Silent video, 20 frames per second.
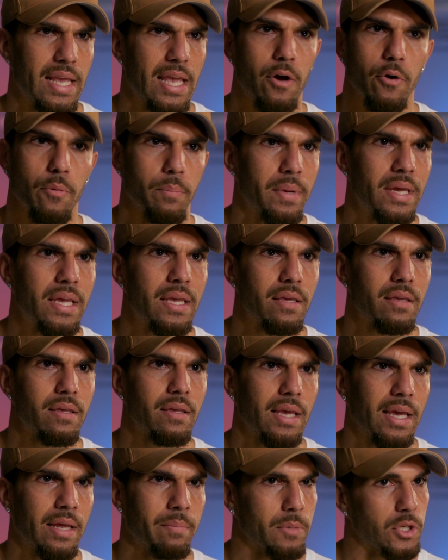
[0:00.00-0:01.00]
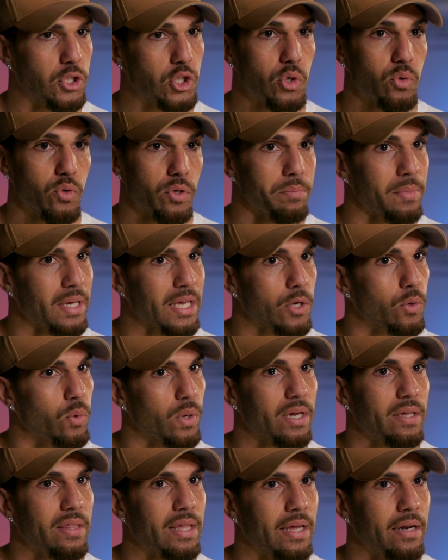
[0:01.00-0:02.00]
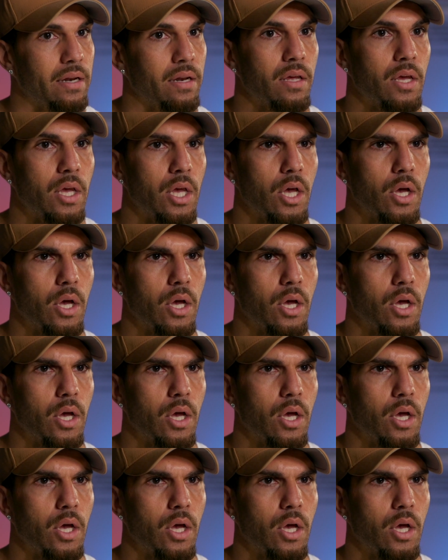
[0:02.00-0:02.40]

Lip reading: helped me and matured me quicker than